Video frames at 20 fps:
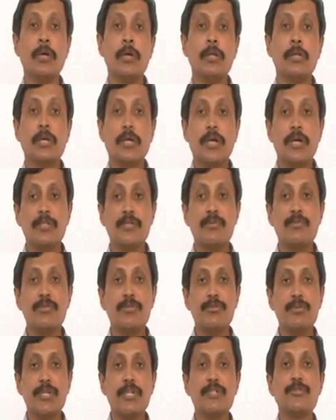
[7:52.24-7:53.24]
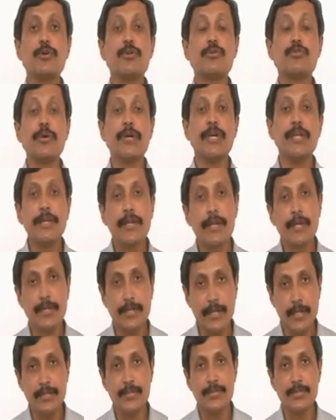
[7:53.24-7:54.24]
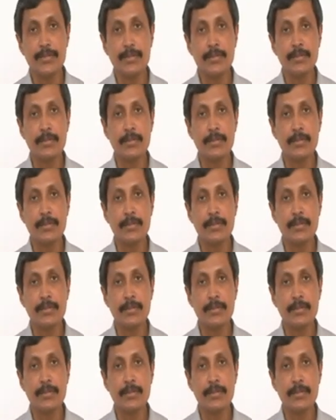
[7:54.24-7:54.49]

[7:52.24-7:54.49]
The customs duty is also indirect tax.